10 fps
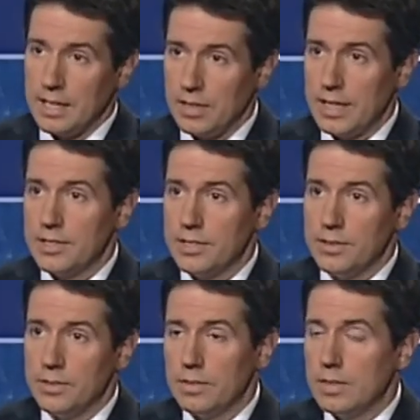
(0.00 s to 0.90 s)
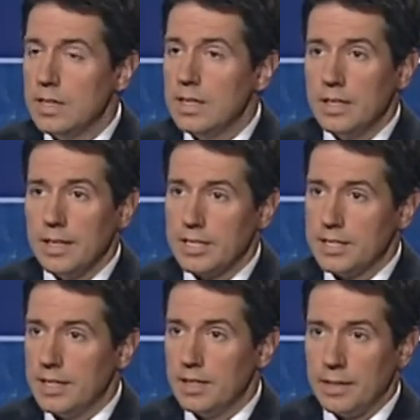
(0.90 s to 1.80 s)
I would like to
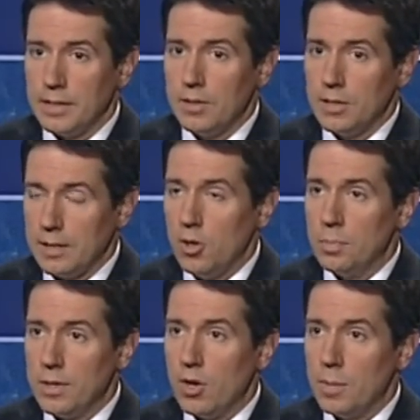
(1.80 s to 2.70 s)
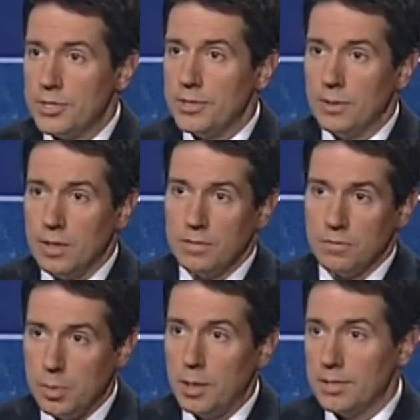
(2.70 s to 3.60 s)
extend my open arms to
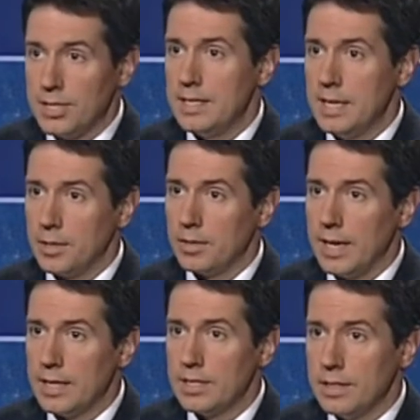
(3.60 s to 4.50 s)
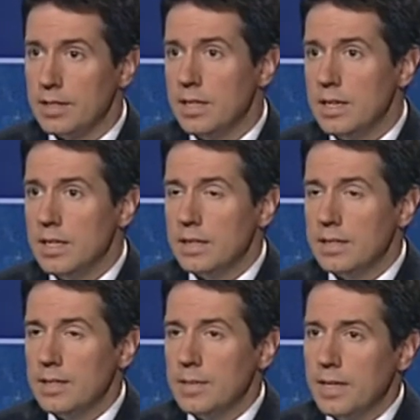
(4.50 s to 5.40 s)
Republicans and Democrats and
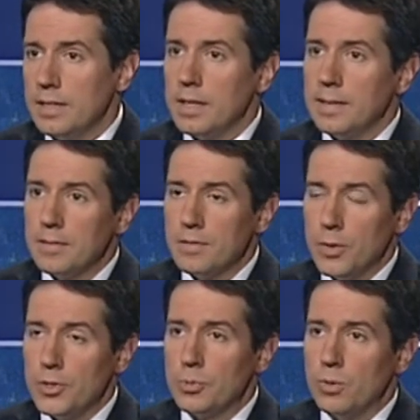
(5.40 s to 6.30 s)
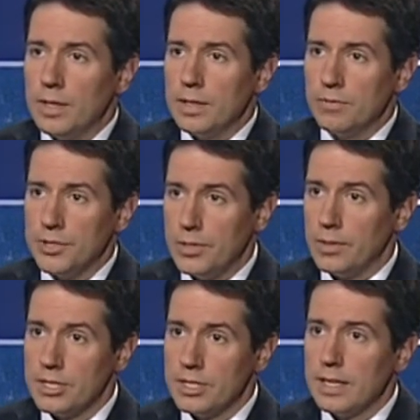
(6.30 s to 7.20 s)
tell them that I think the voters want
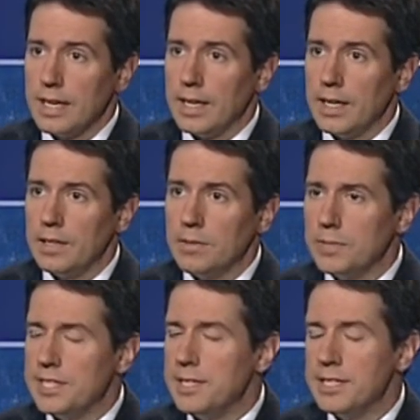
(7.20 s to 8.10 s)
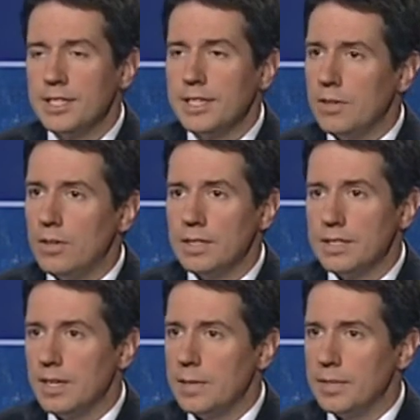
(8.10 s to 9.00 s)
results, and you see all the
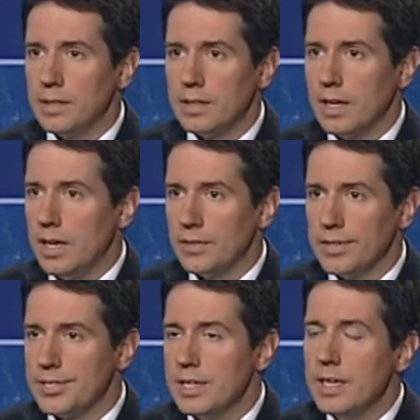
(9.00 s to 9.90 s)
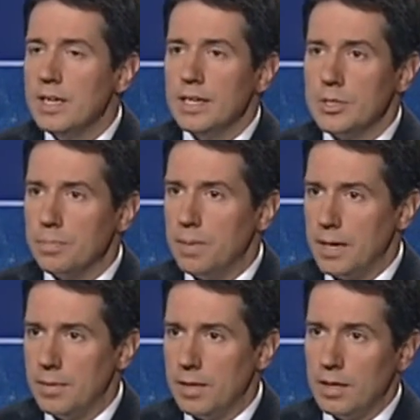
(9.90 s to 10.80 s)
time in Congress is
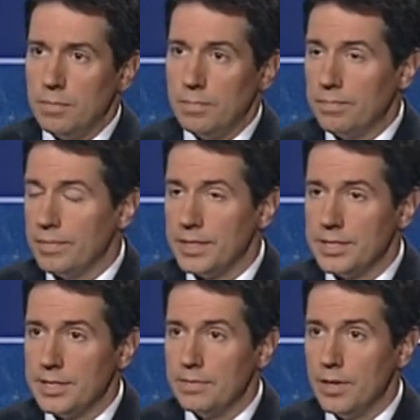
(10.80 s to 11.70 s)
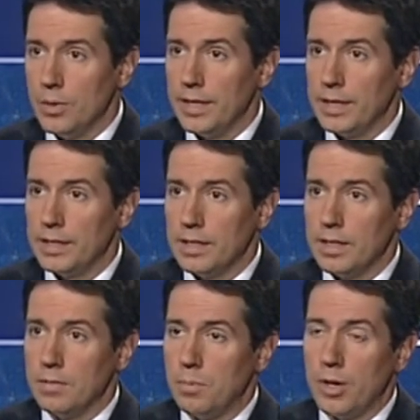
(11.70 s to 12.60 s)
you see the voting,
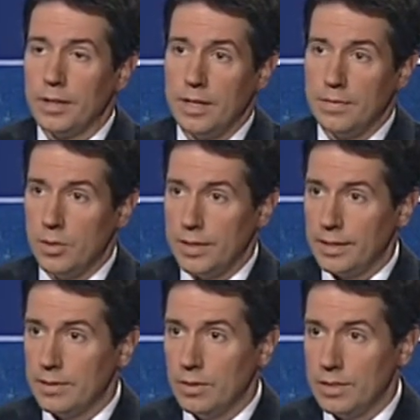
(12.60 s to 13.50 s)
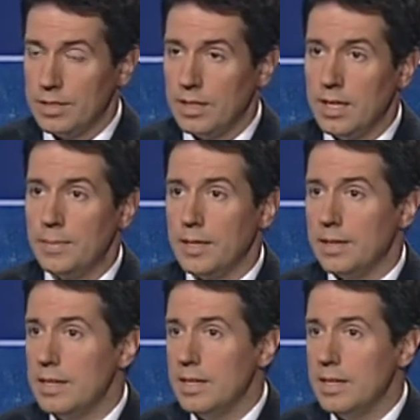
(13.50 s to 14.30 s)
party line voting all the time, and